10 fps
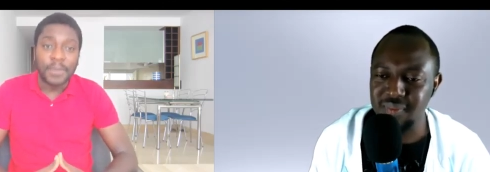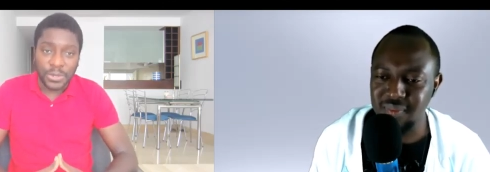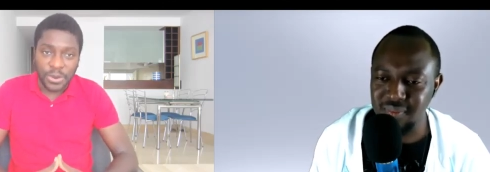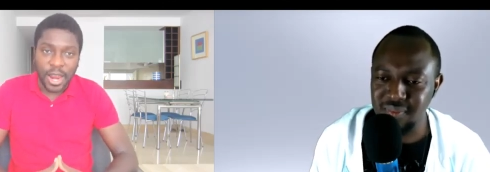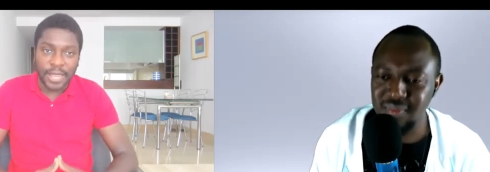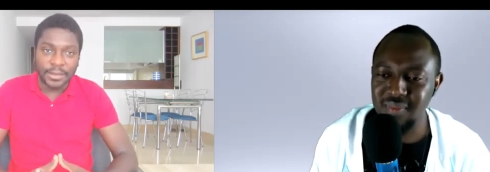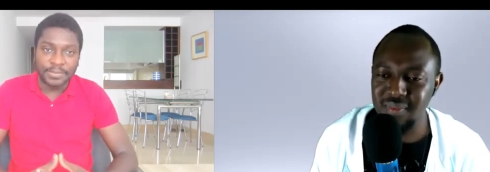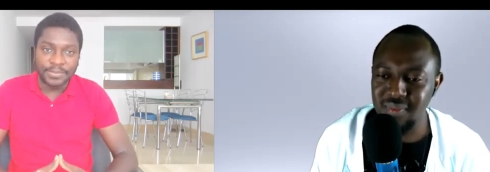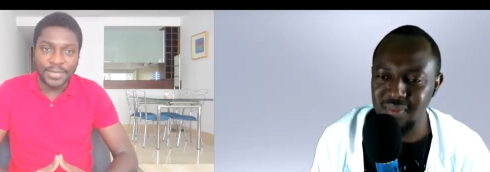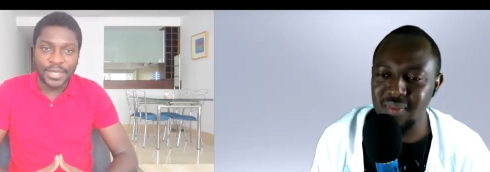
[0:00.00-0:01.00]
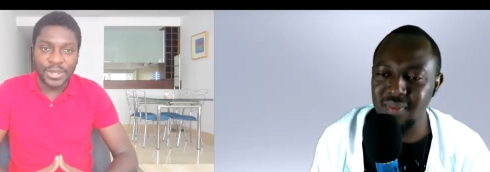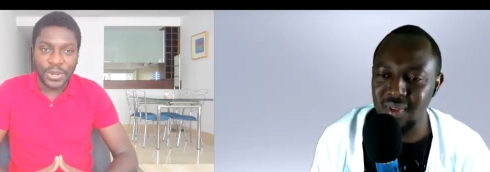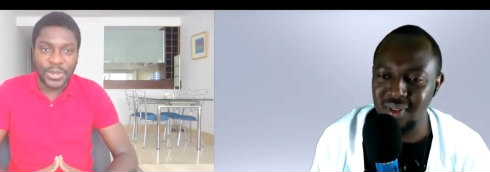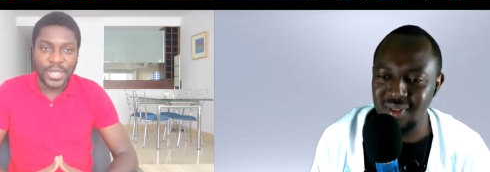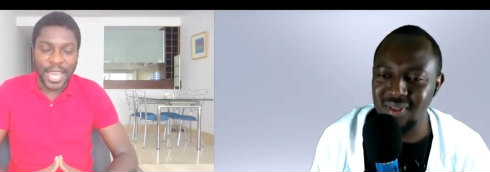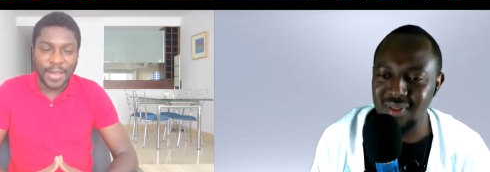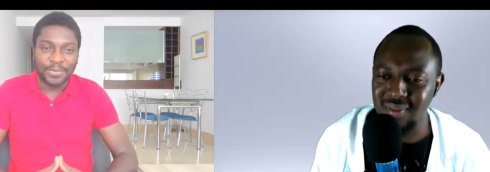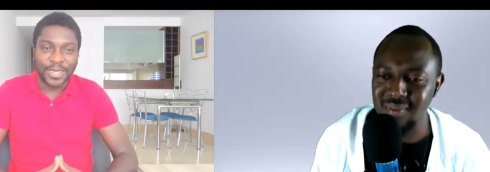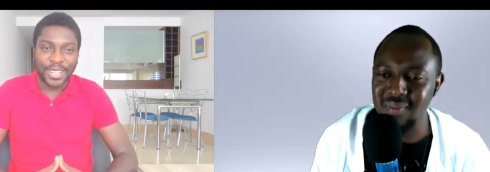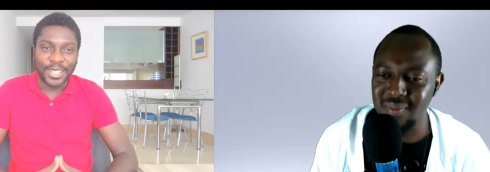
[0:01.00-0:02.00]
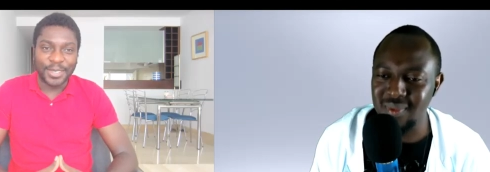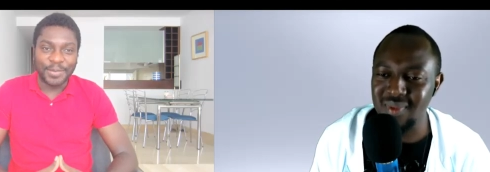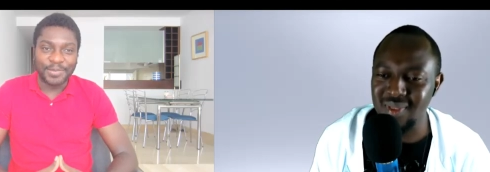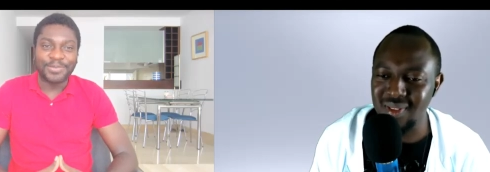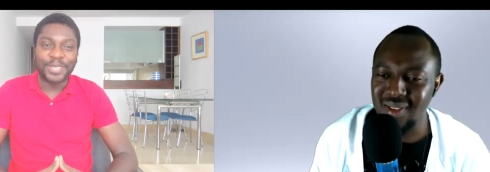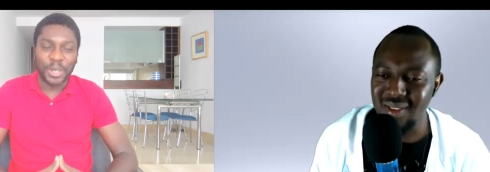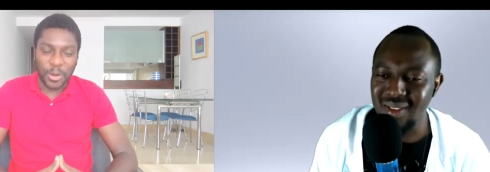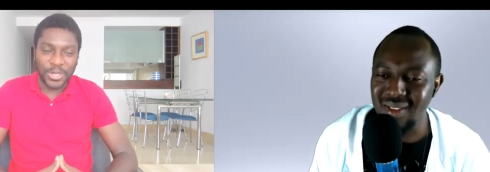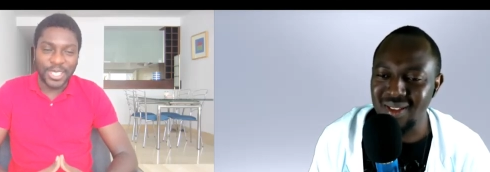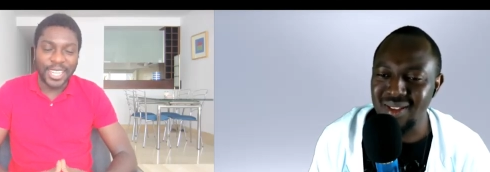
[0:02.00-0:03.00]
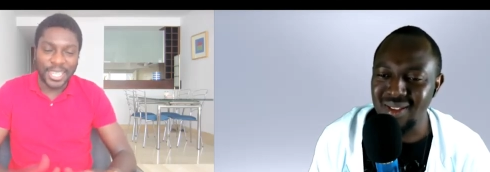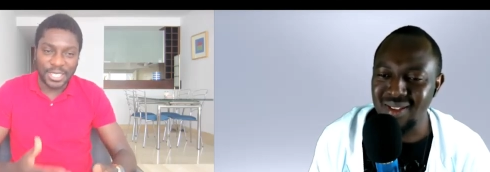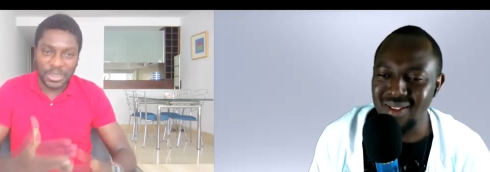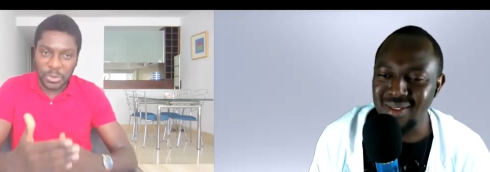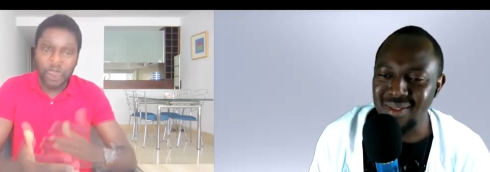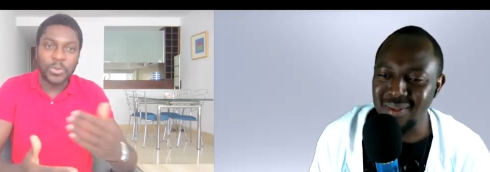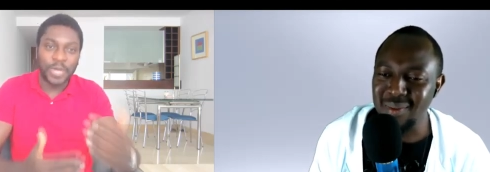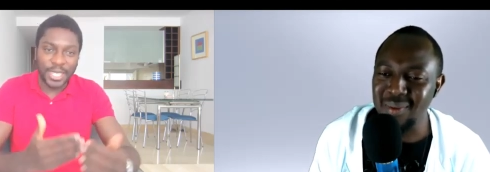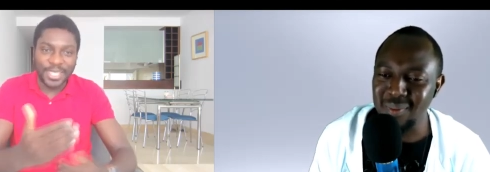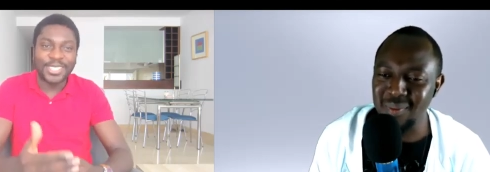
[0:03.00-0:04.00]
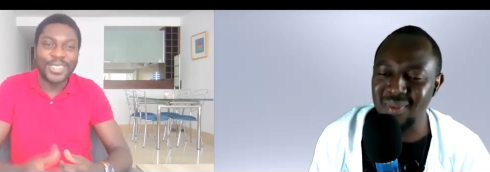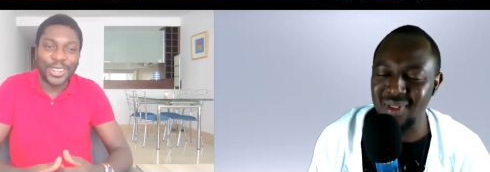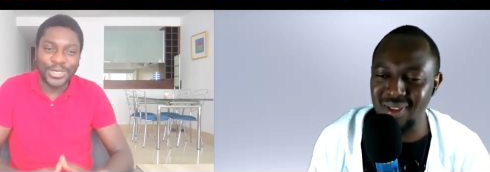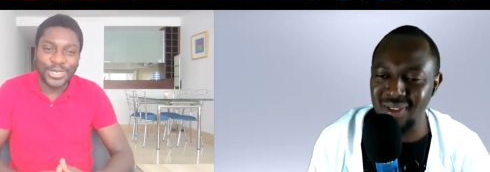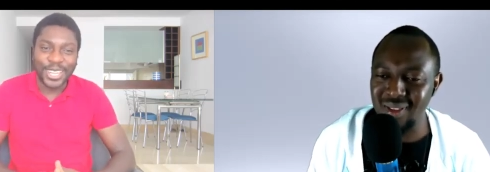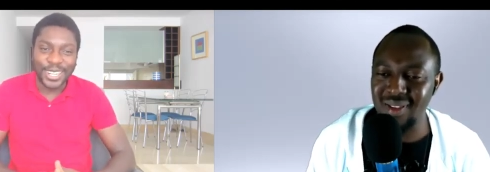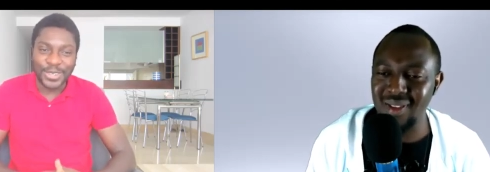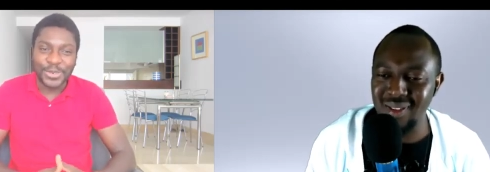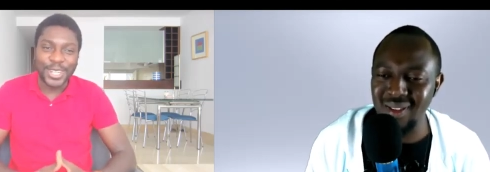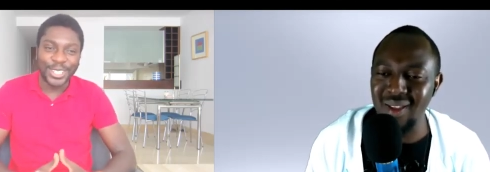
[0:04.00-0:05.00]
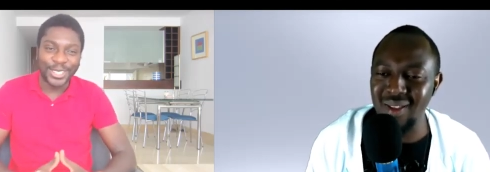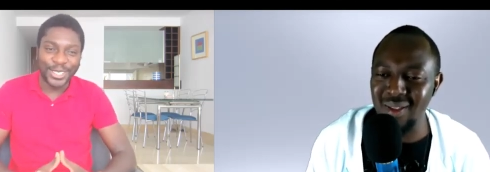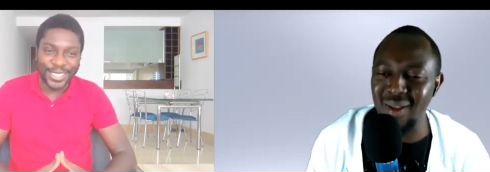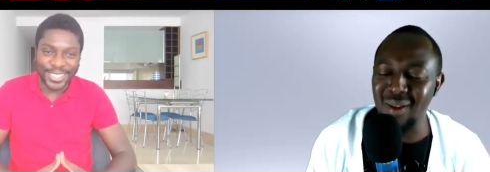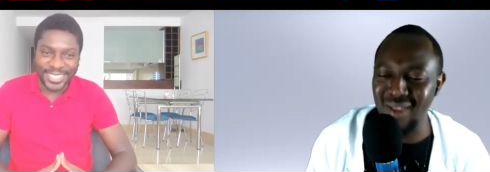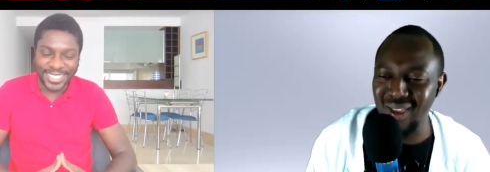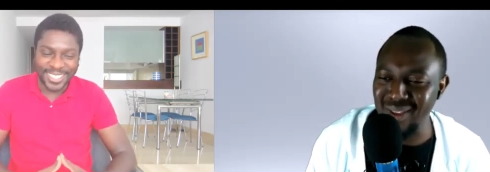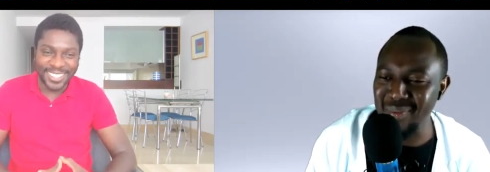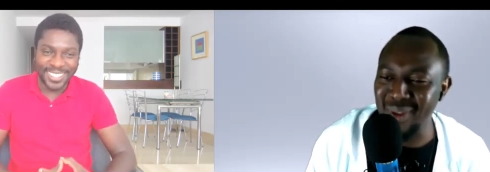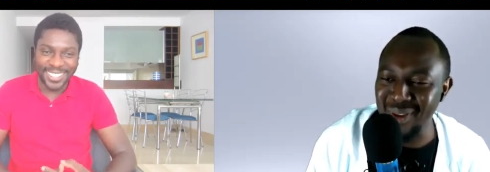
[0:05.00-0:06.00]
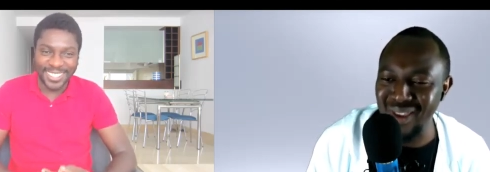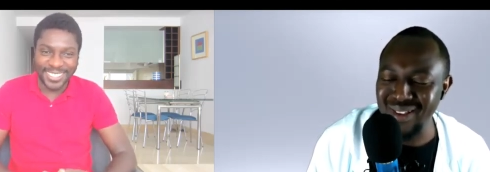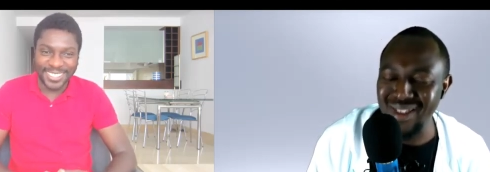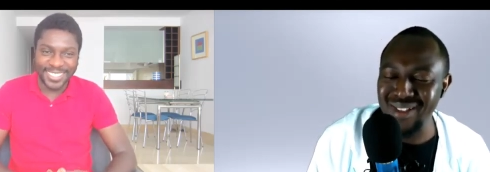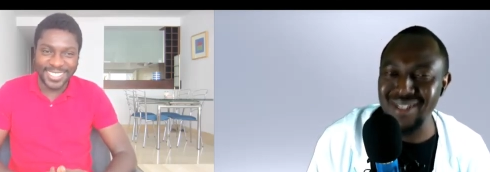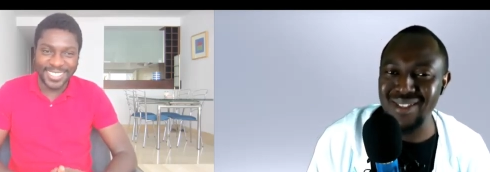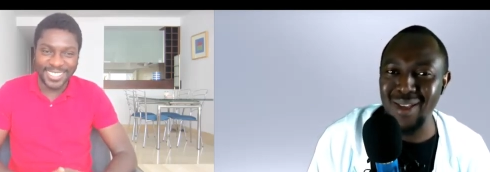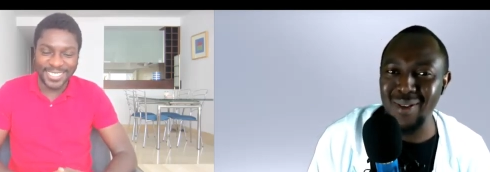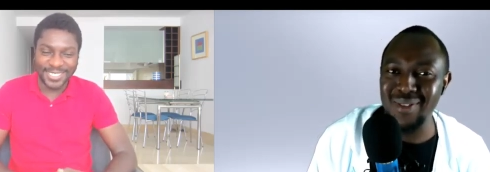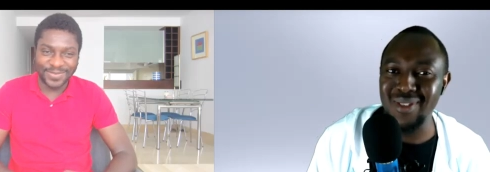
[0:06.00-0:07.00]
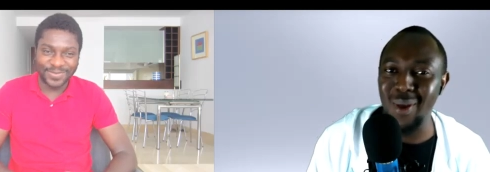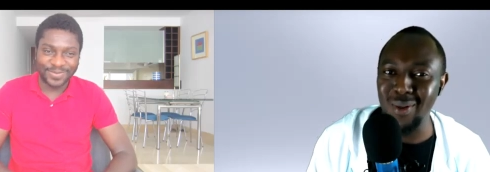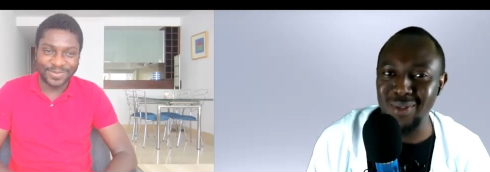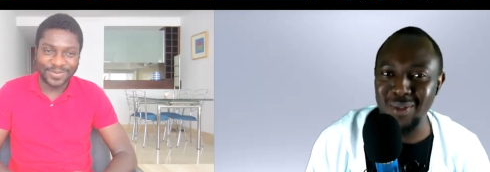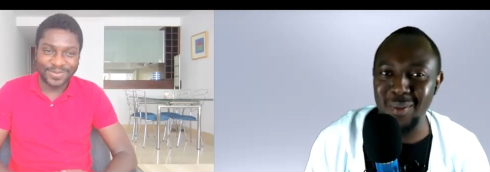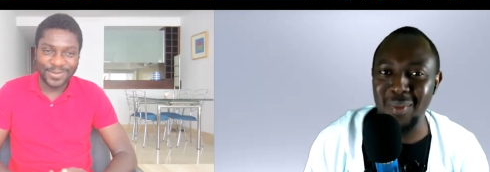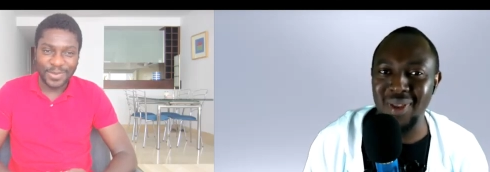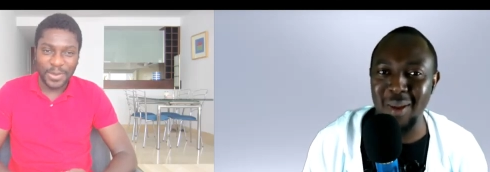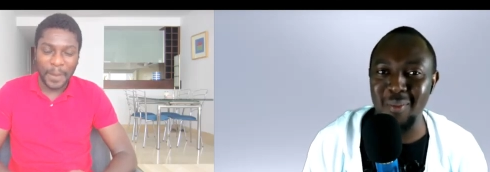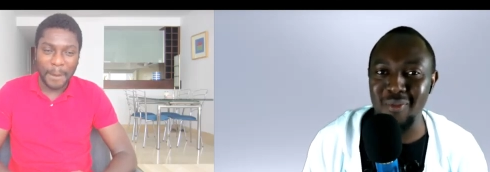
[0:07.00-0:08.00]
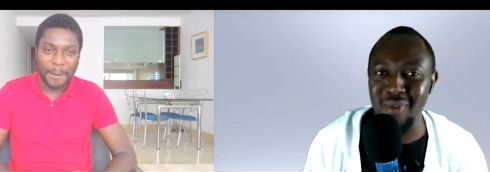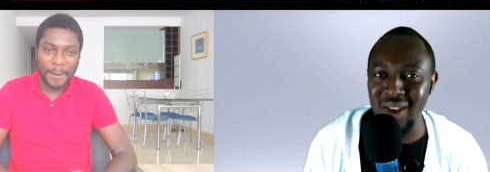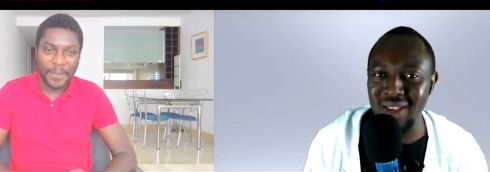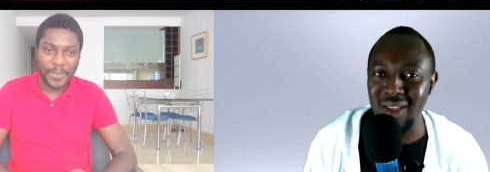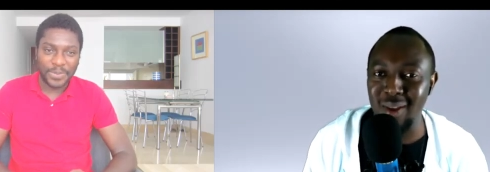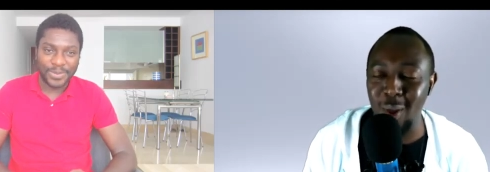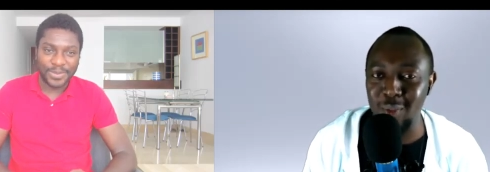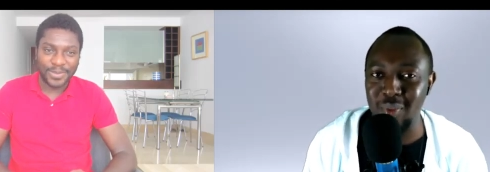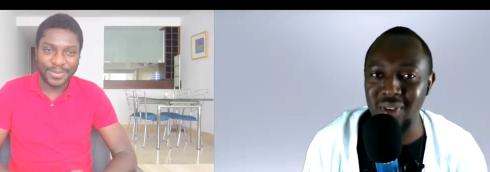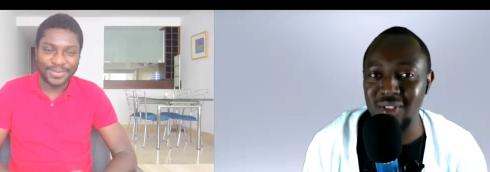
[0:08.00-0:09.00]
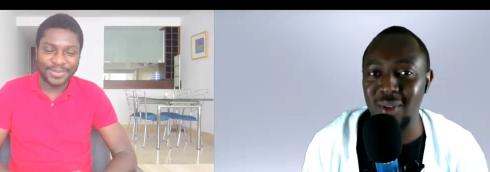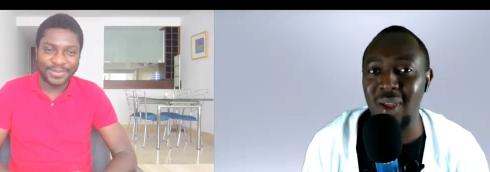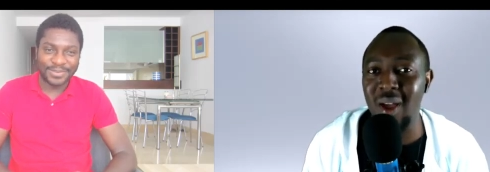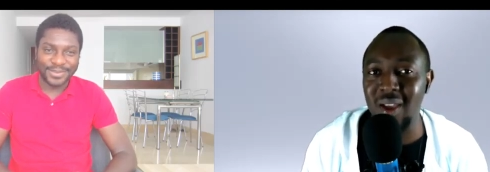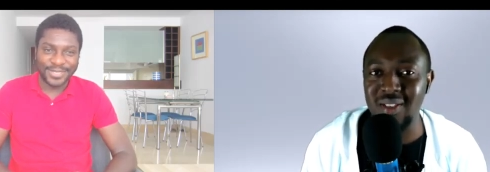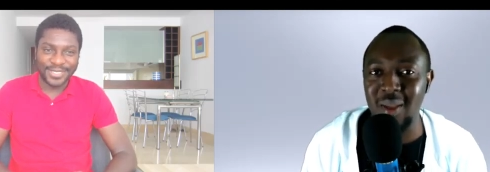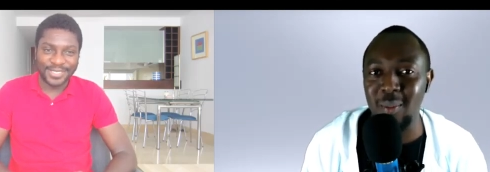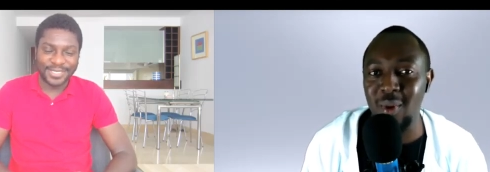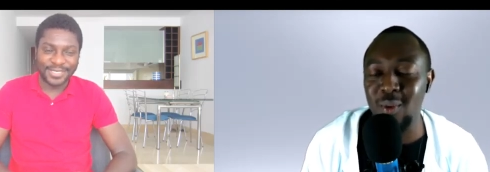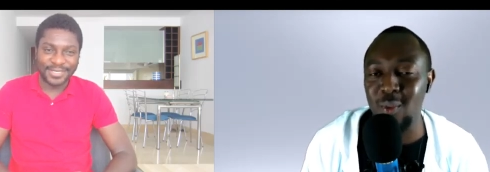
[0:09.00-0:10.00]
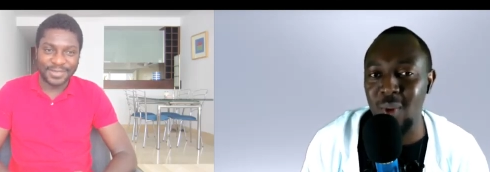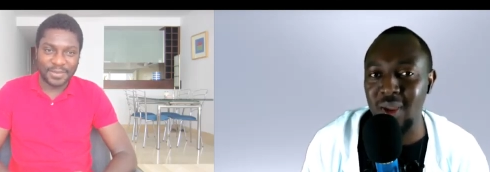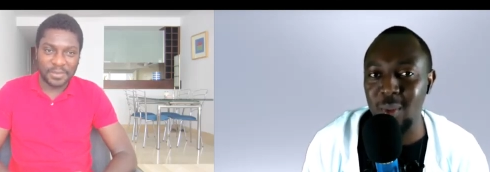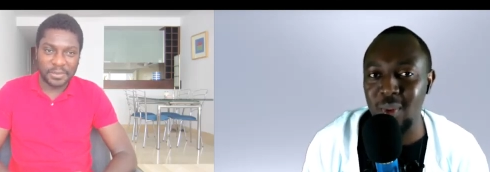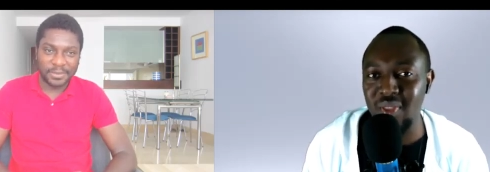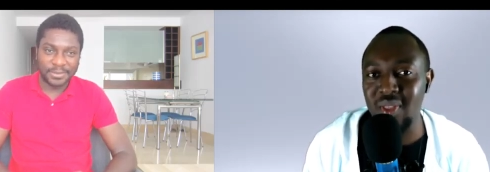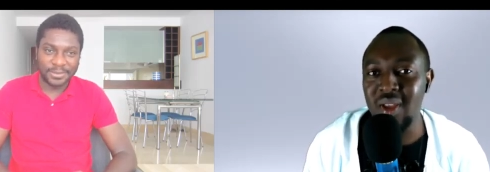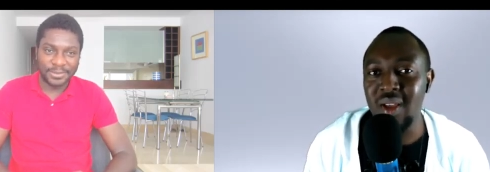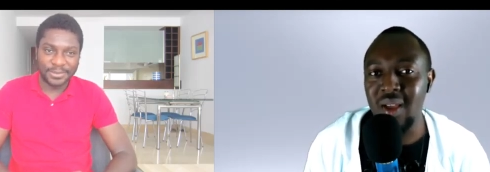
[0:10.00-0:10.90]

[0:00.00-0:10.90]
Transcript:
Speaker 1: right. So yeah, um, the communication will be done together with you.
Speaker 2: Okay, okay, that sounds awesome, and I'm ready and open. So guys, I'm going to work with